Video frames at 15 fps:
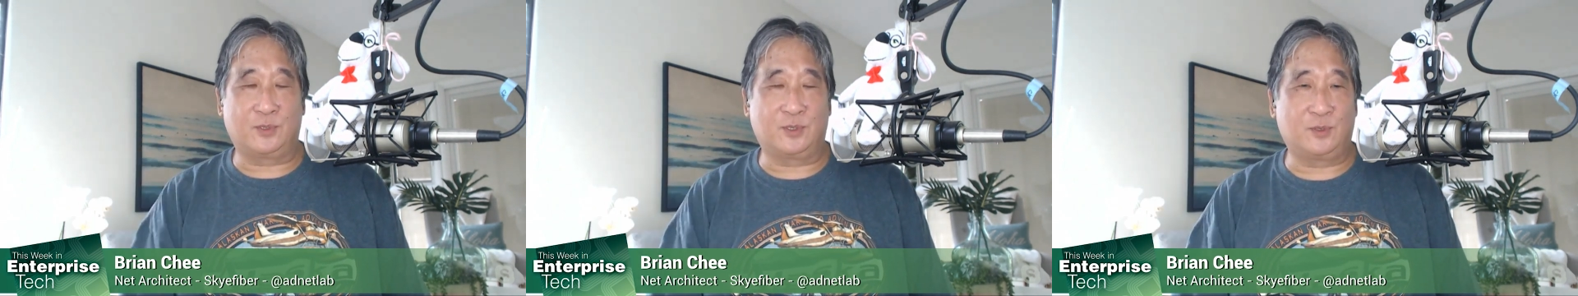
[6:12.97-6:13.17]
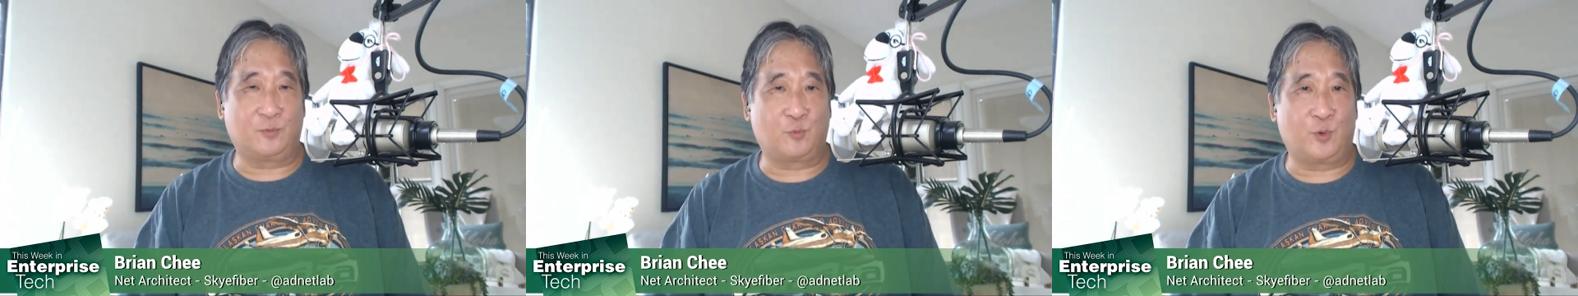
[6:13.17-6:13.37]

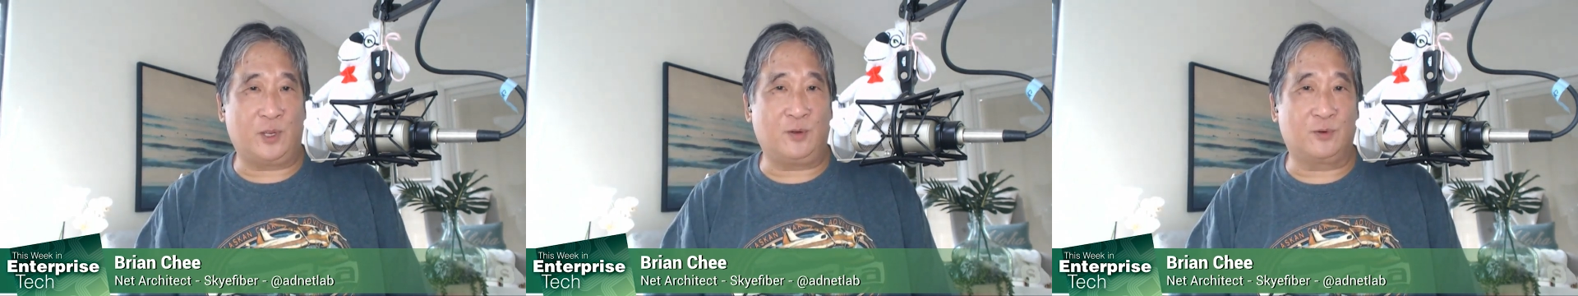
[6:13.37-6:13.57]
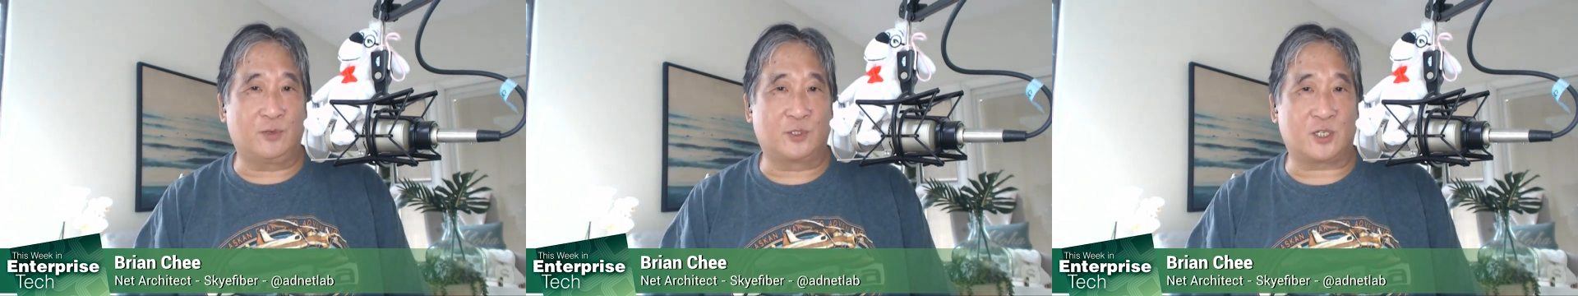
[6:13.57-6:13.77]
we
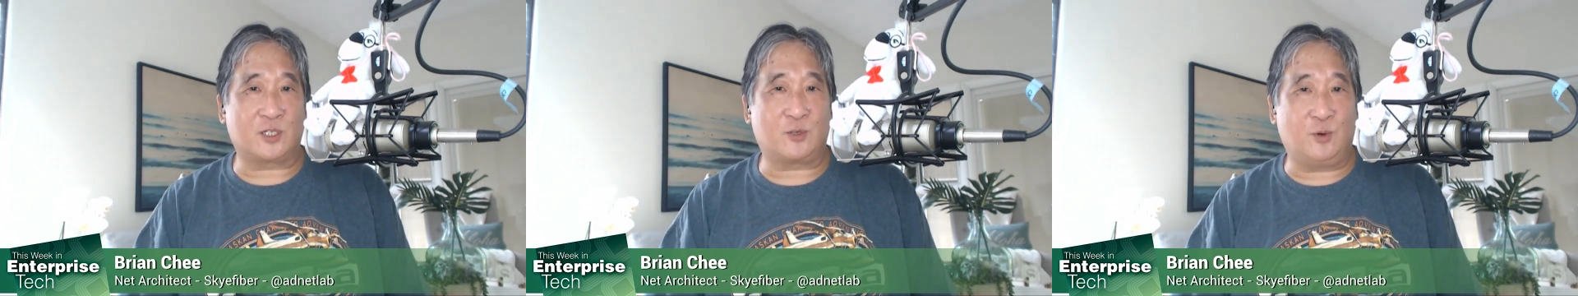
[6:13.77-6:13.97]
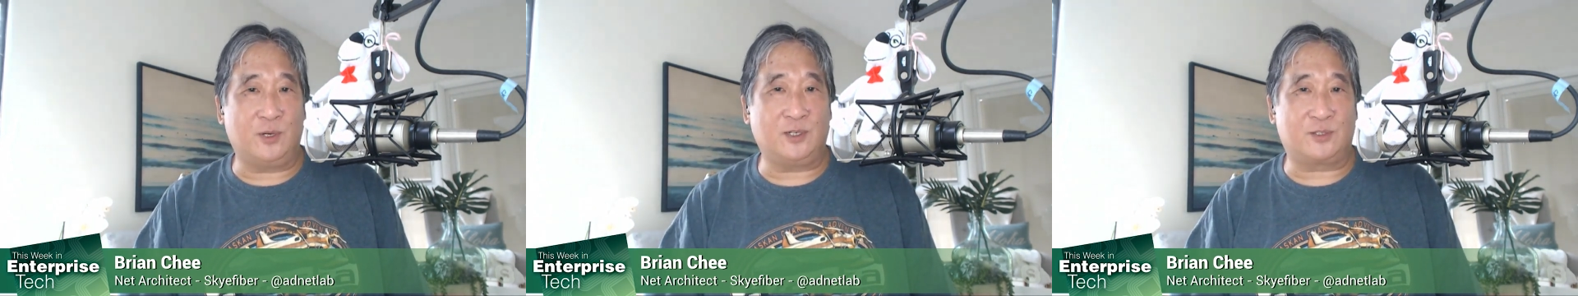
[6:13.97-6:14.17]
were just
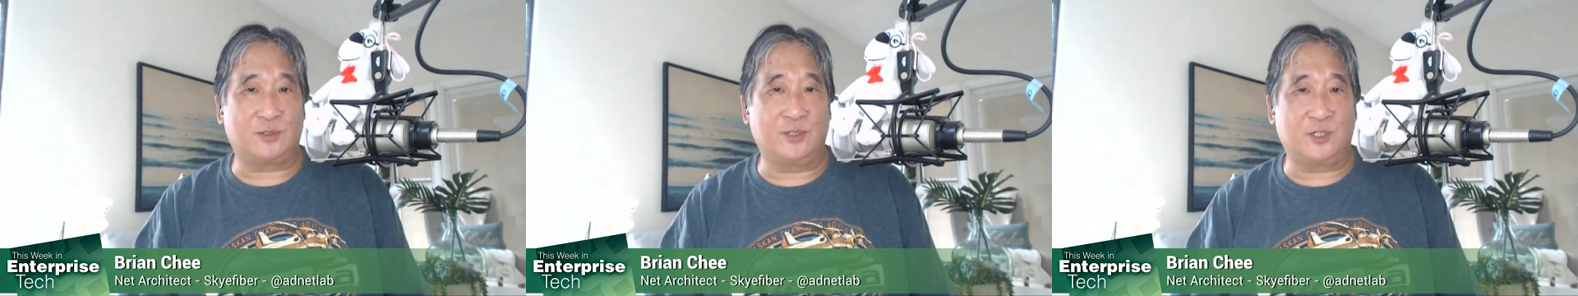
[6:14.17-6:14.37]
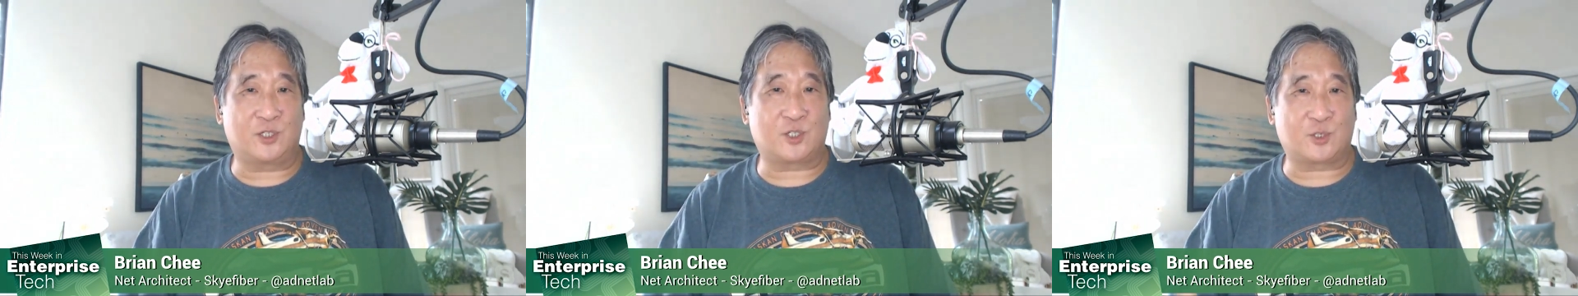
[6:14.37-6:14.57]
going to
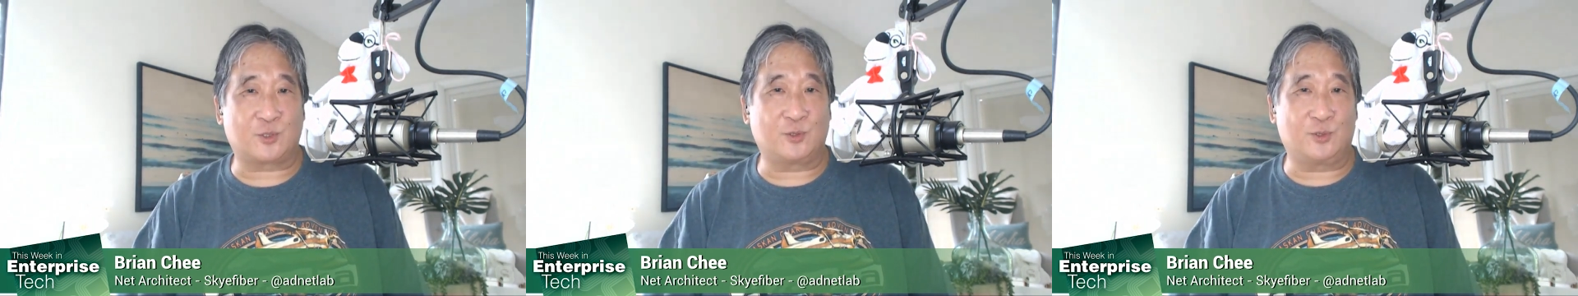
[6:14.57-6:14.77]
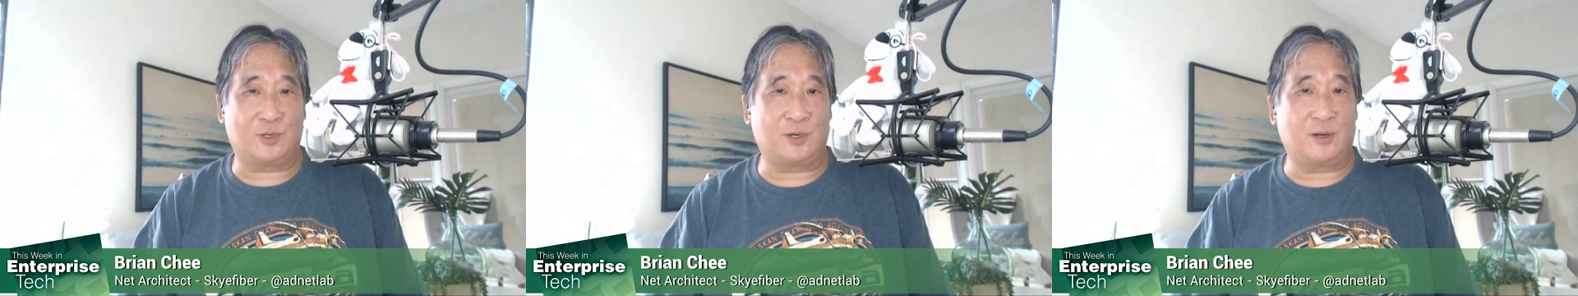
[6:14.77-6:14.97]

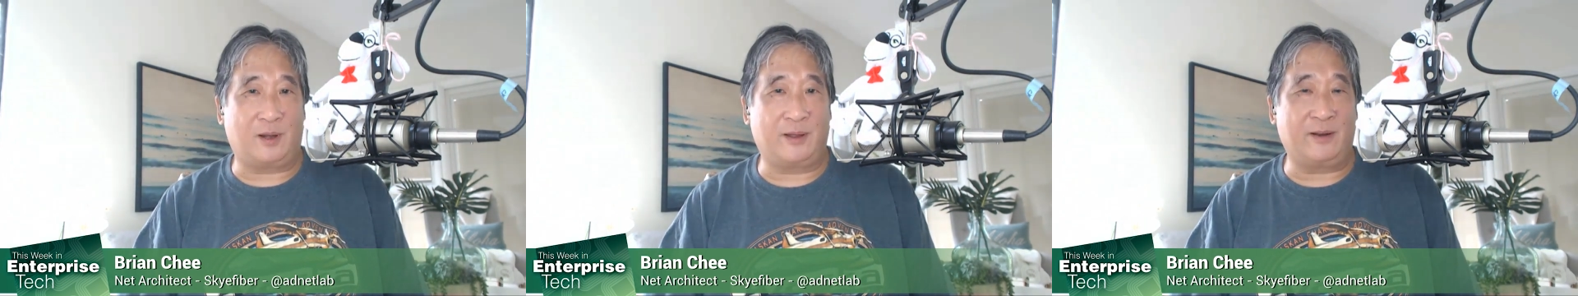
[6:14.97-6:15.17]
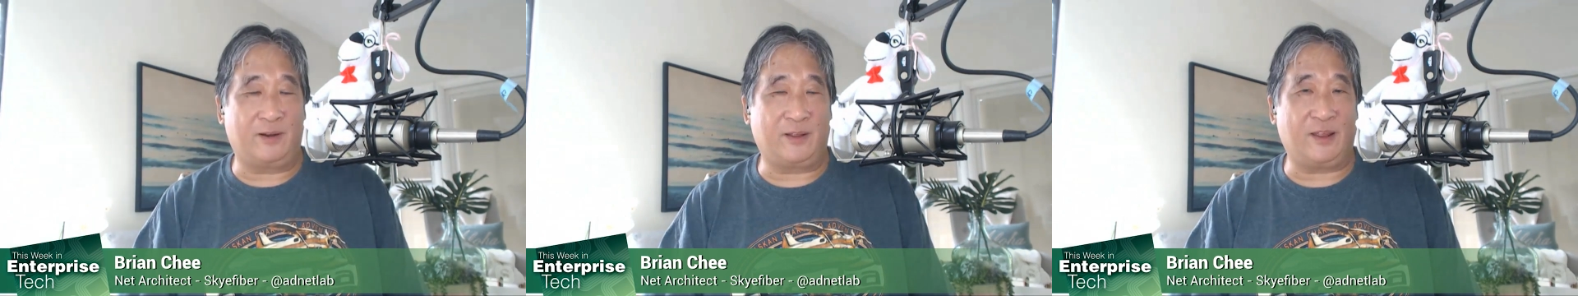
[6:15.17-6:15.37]
insure
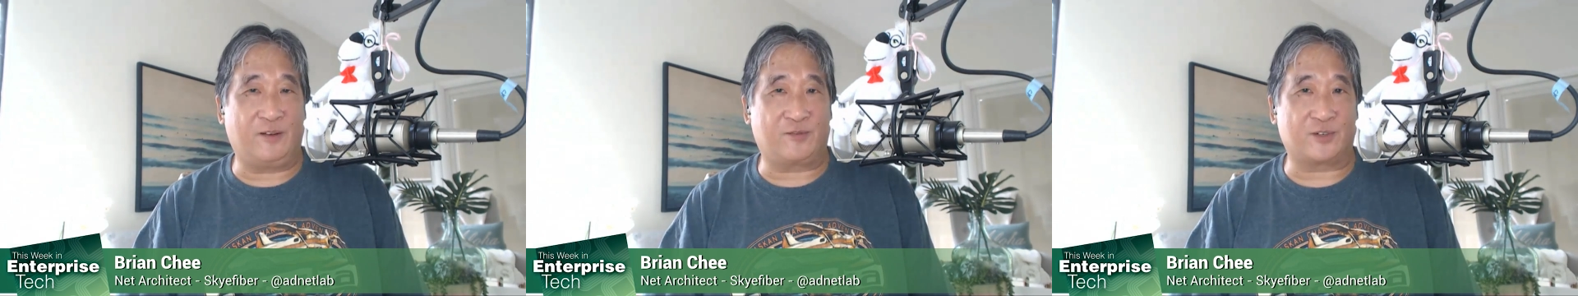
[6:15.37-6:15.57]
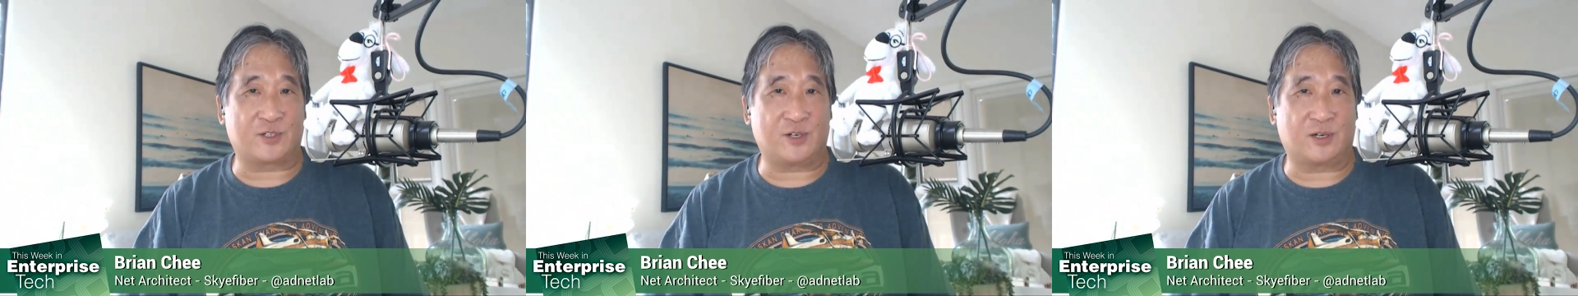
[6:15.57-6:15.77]
an
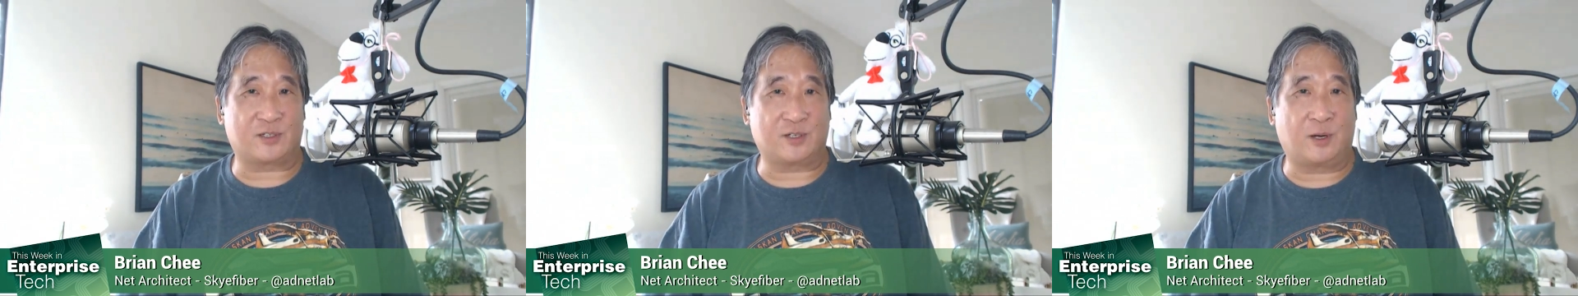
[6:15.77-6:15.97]
infrastructure,